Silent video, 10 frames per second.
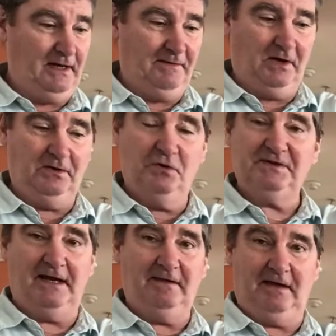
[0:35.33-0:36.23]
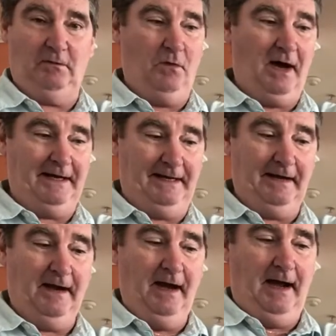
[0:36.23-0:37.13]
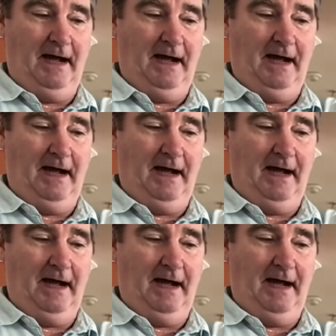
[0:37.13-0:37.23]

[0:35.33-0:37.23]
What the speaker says: You can use anything you want in it.